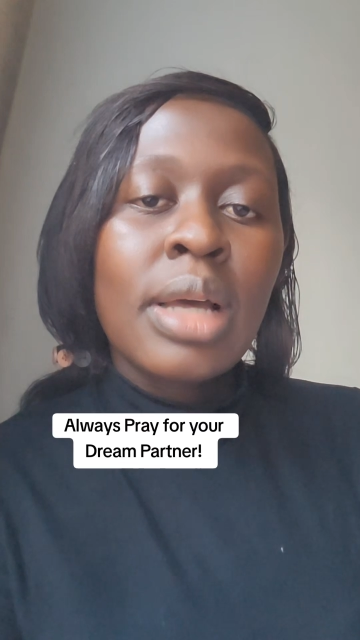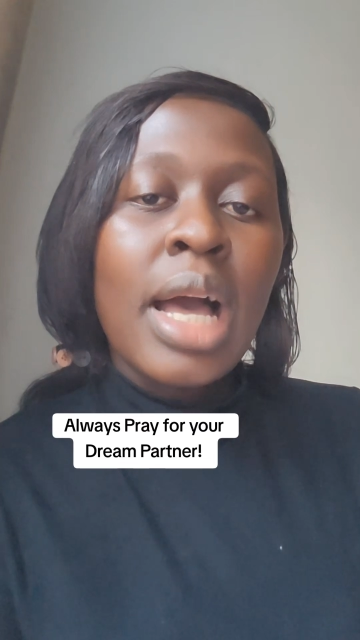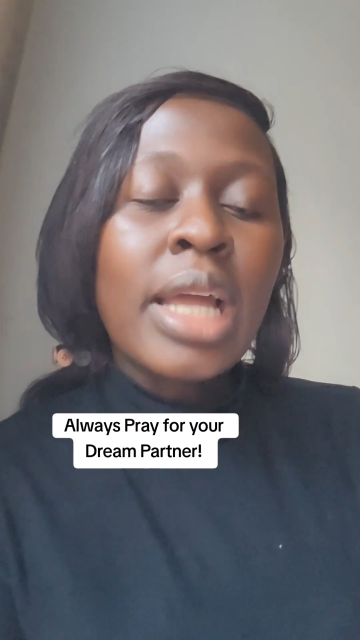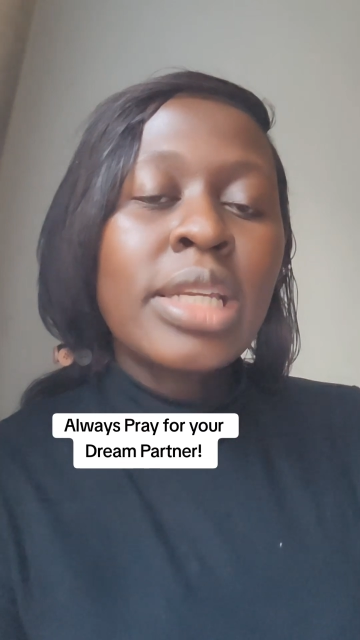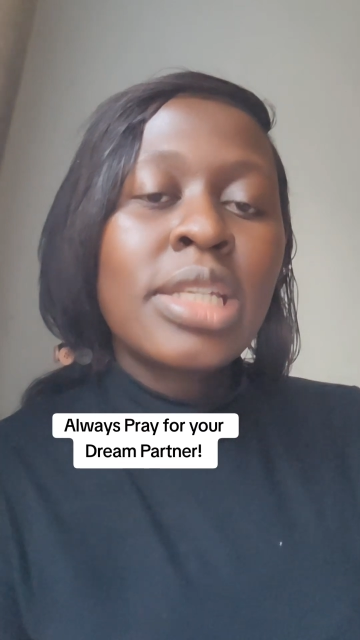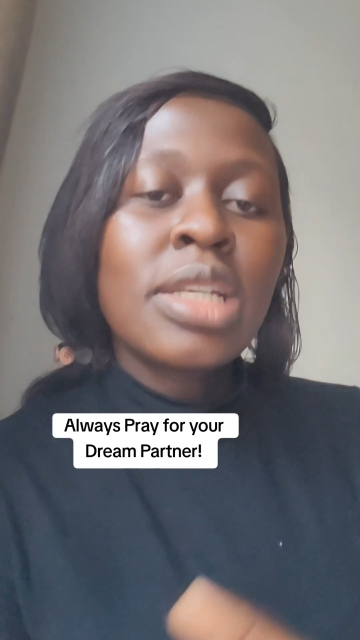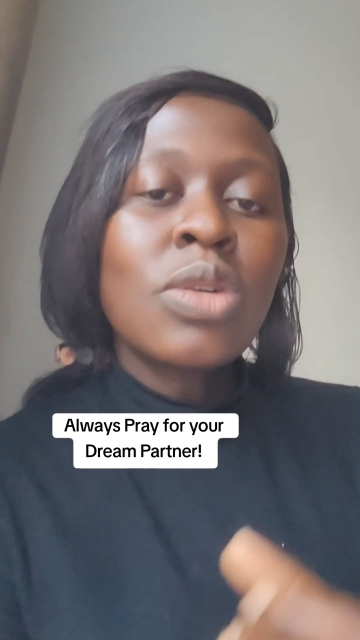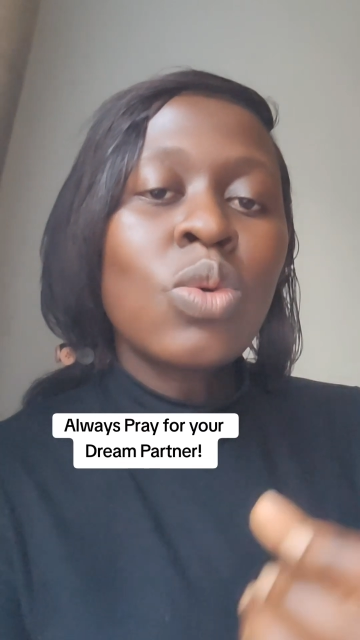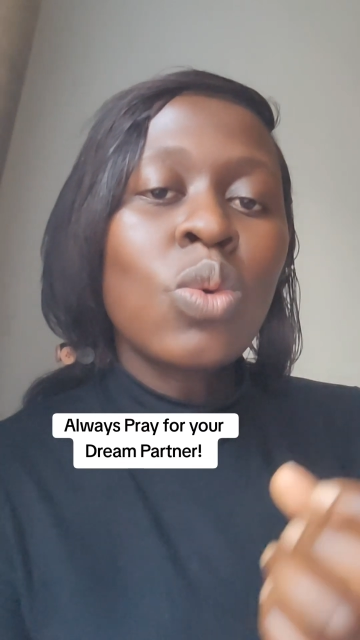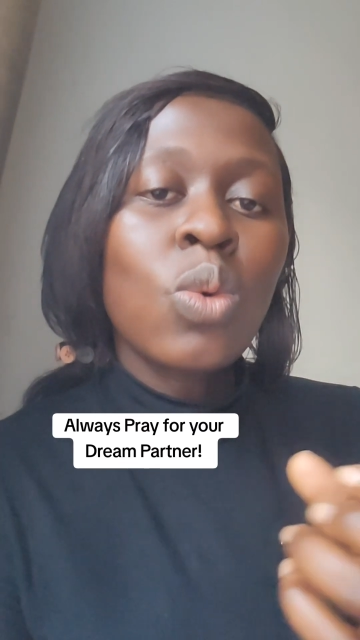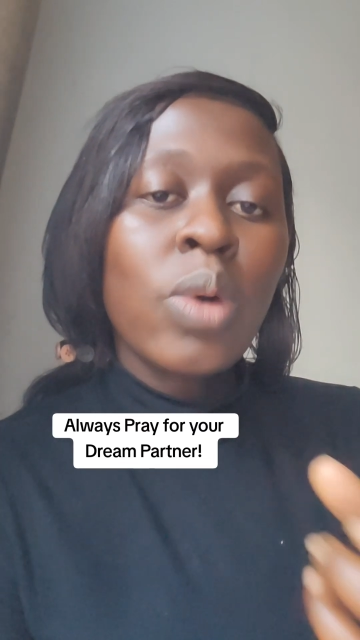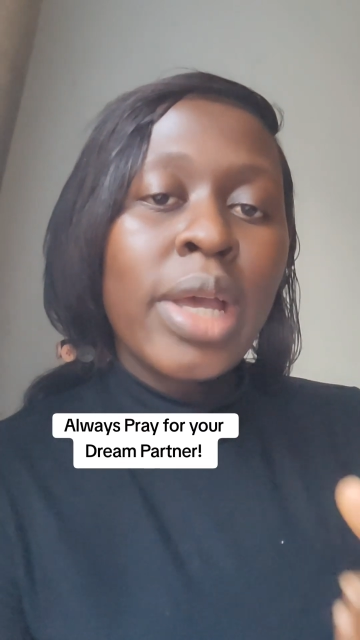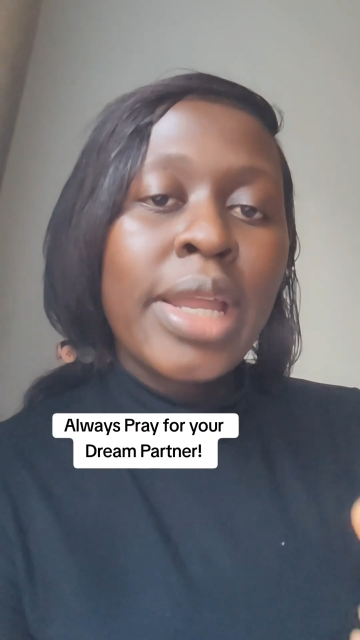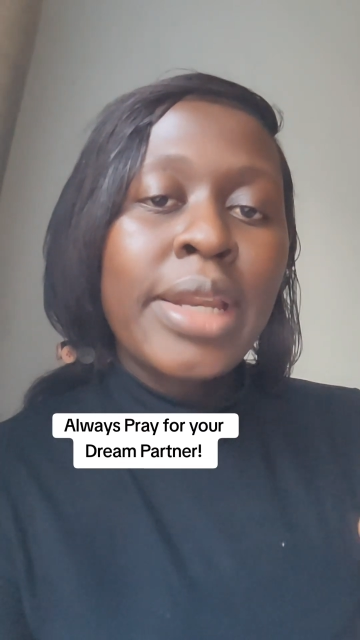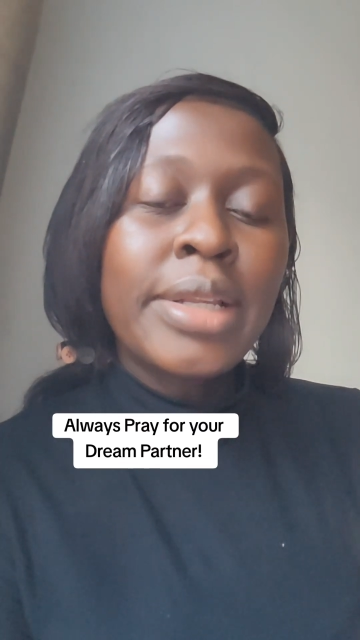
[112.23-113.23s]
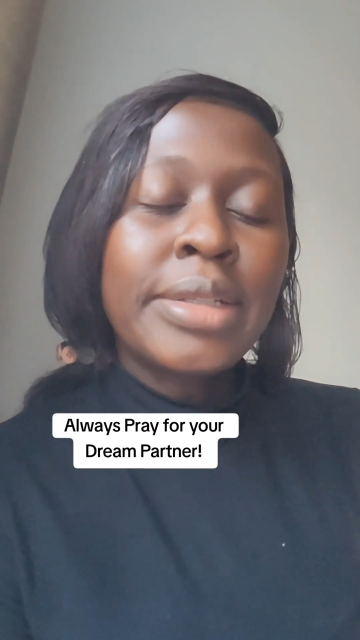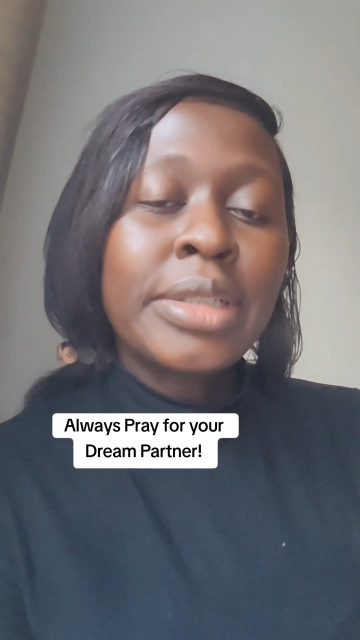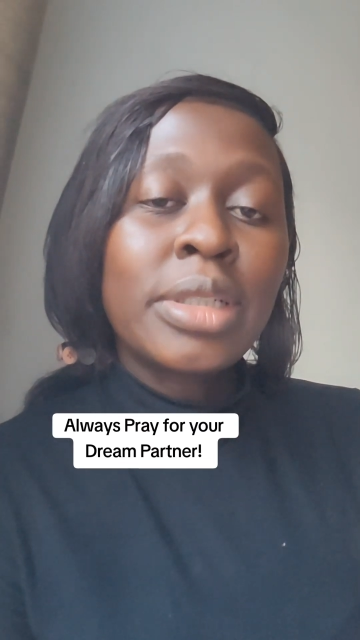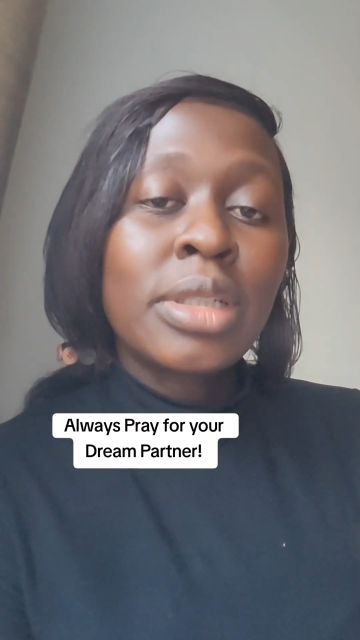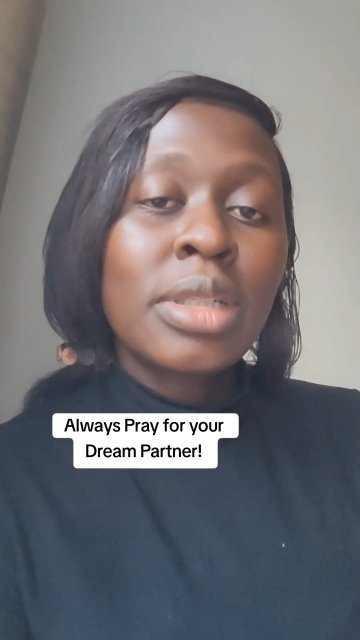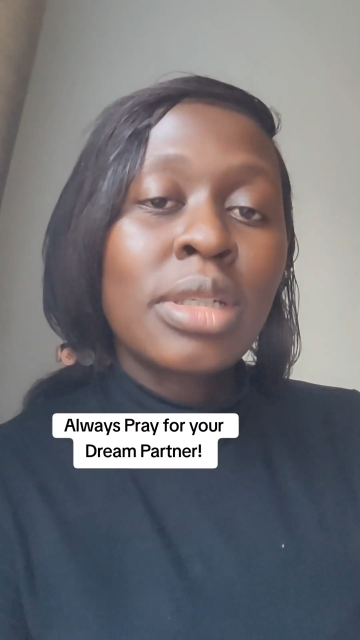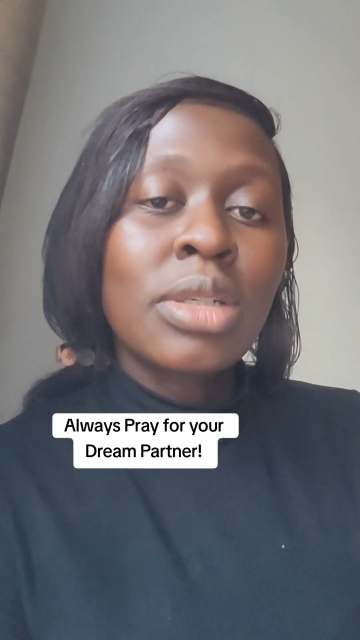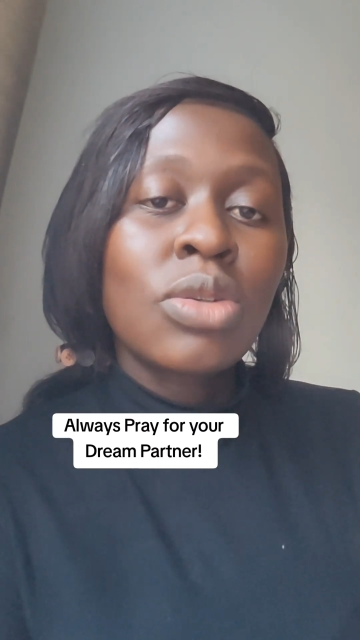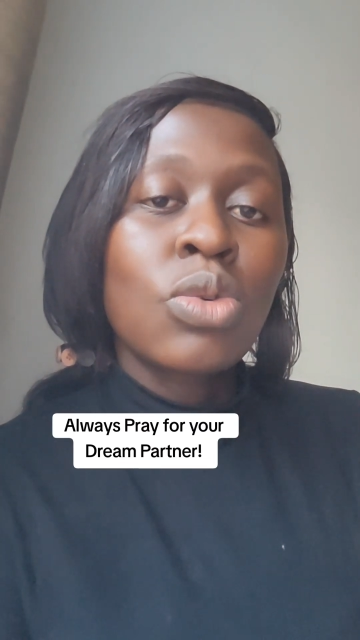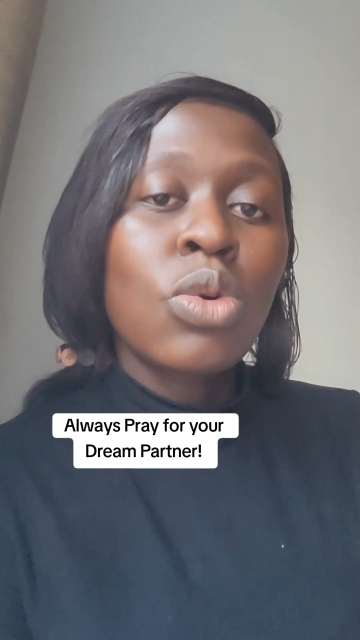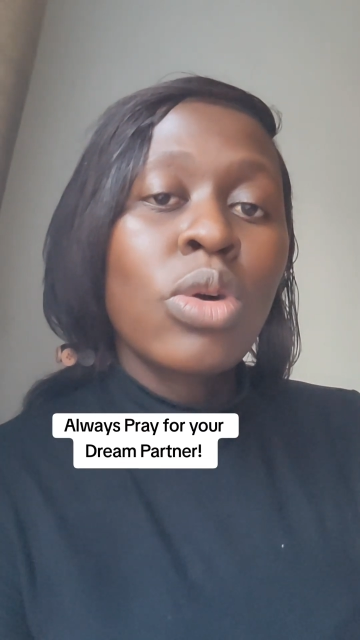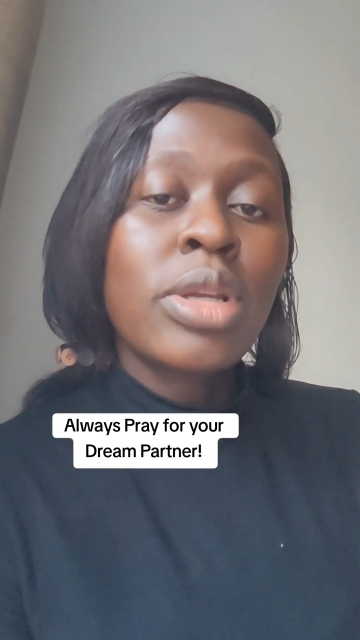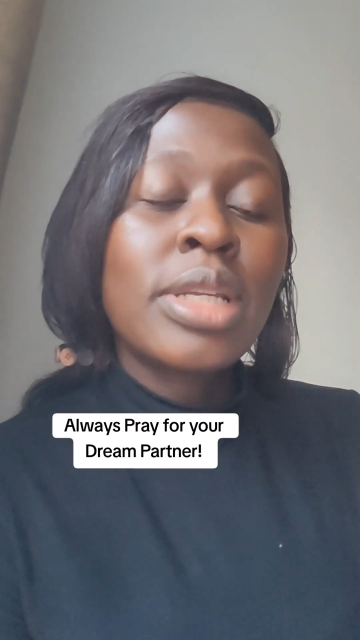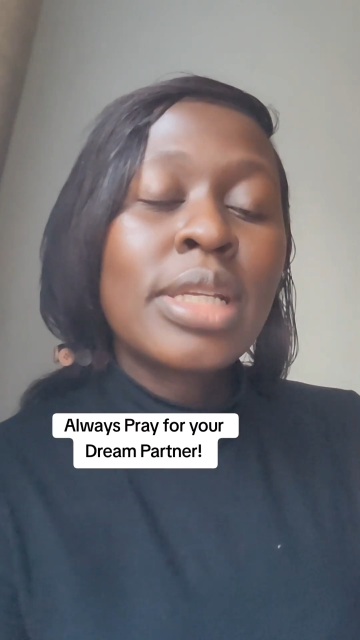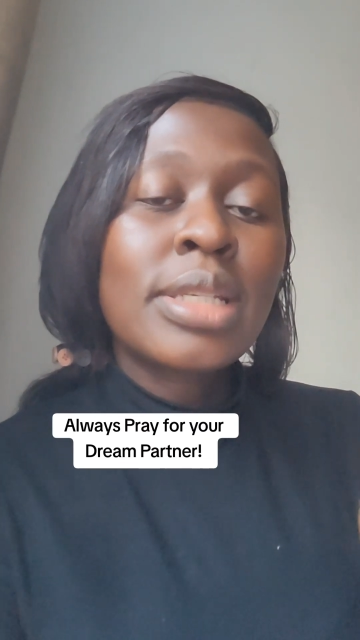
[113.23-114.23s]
until when God